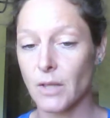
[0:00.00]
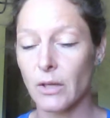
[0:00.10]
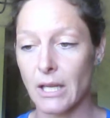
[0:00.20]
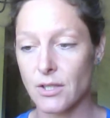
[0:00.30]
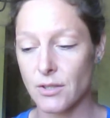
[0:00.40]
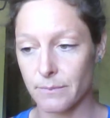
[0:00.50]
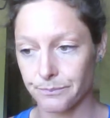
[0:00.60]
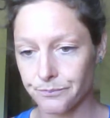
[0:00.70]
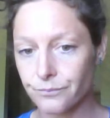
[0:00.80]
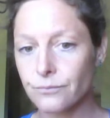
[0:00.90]
Okay. But yeah, I
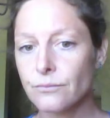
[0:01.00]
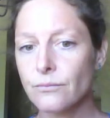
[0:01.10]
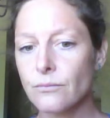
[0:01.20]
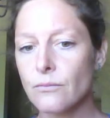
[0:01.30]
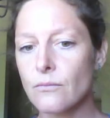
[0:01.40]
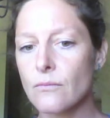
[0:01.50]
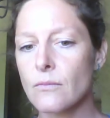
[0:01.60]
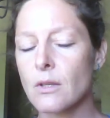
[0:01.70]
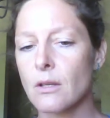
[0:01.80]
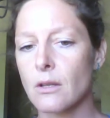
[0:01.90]
remember I
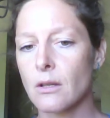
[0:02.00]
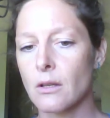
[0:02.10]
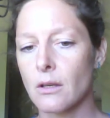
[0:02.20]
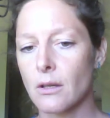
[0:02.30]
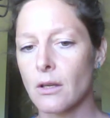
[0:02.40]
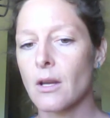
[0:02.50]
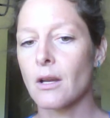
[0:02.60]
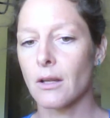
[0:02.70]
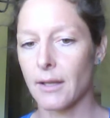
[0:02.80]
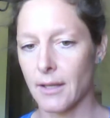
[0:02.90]
was excited. That
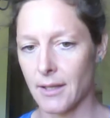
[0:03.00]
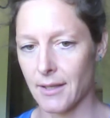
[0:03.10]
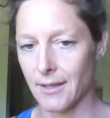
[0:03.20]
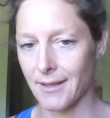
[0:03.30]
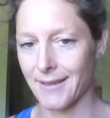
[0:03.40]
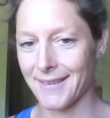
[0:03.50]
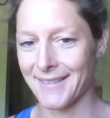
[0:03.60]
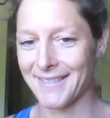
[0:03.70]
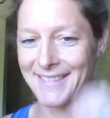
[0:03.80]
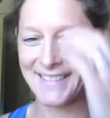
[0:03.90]
I felt
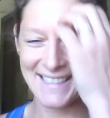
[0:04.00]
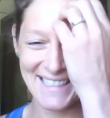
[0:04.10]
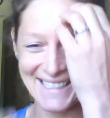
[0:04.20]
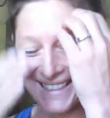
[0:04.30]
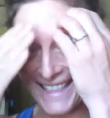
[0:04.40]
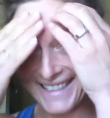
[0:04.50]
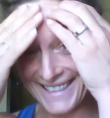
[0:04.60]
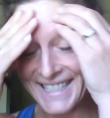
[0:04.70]
lighter and. Okay.